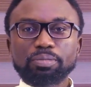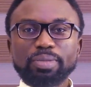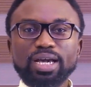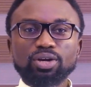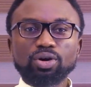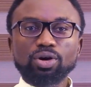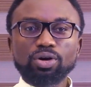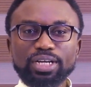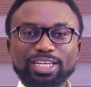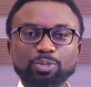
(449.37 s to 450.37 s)
my
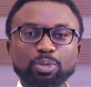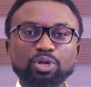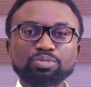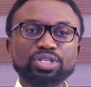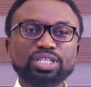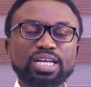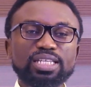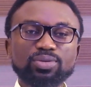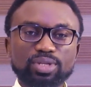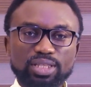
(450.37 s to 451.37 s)
God has promised
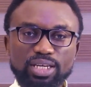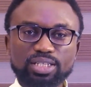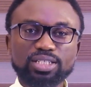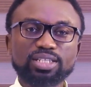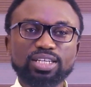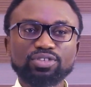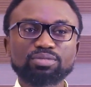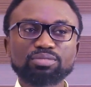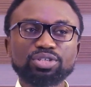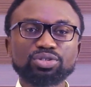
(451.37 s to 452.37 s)
that he will take sickness
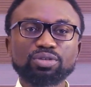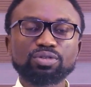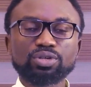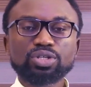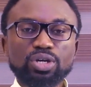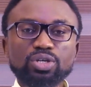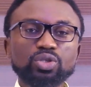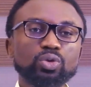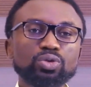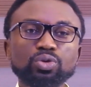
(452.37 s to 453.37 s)
from the midst of us,
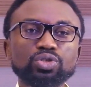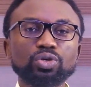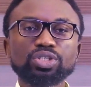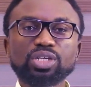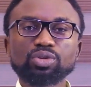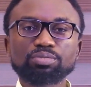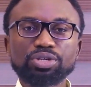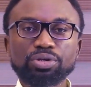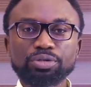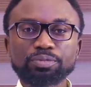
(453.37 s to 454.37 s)
so no surgery will
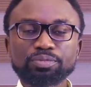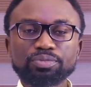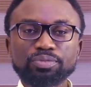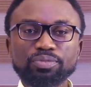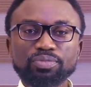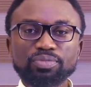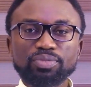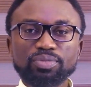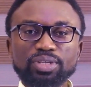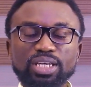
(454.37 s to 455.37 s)
be done."
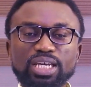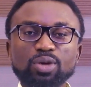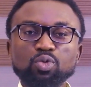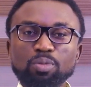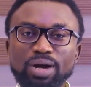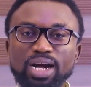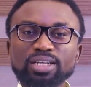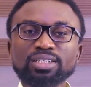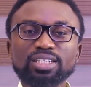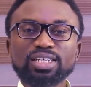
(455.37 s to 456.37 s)
A
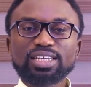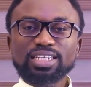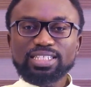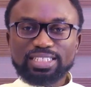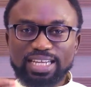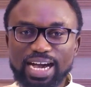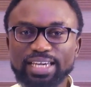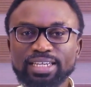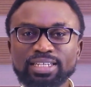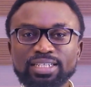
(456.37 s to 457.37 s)
woman is
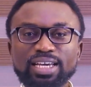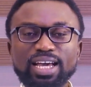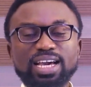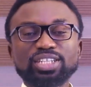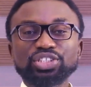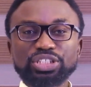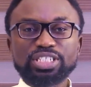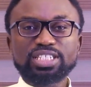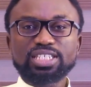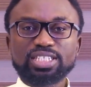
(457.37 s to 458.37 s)
dying and she
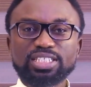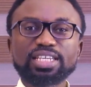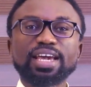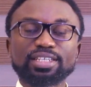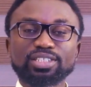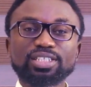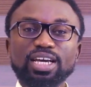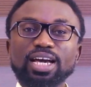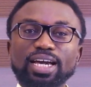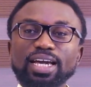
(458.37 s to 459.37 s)
needs a CS.
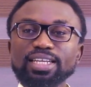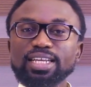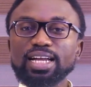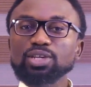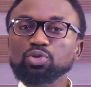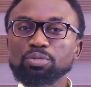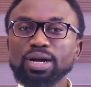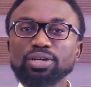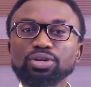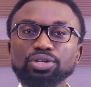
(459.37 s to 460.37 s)
And neither the
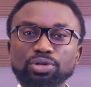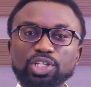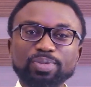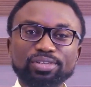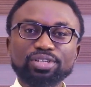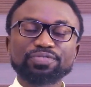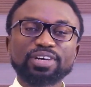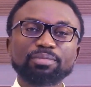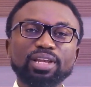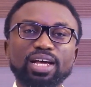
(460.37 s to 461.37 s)
woman or the husband or the
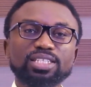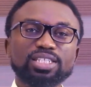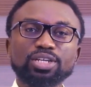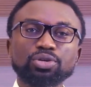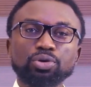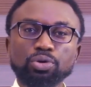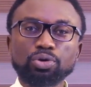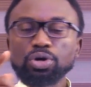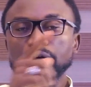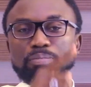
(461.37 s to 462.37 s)
family are saying,
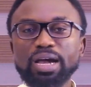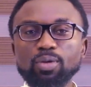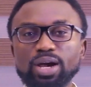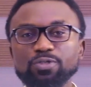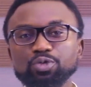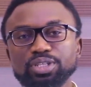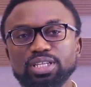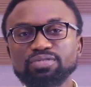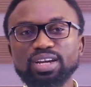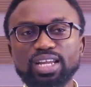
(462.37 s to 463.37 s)
"No, my wife will
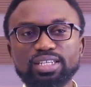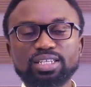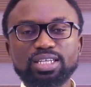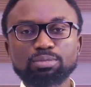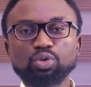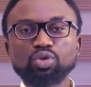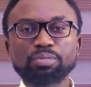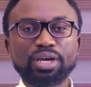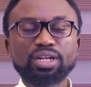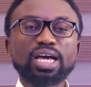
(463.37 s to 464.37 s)
deliver like the Hebrew
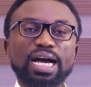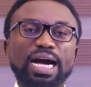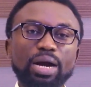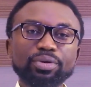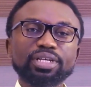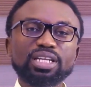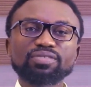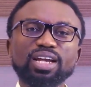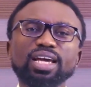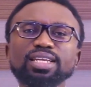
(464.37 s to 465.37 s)
women. I will
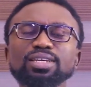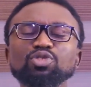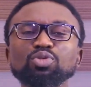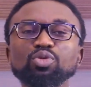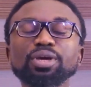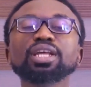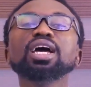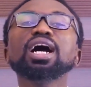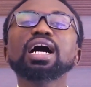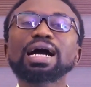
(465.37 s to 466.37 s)
deliver like the Hebrew women."
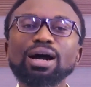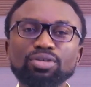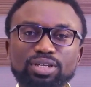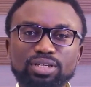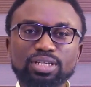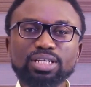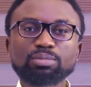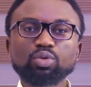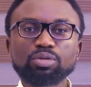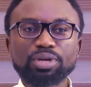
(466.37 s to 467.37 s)
How did the
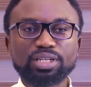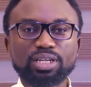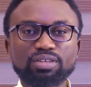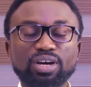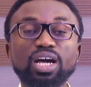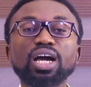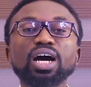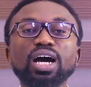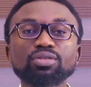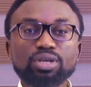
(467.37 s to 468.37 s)
Hebrew women deliver?
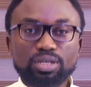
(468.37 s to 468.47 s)
Are you a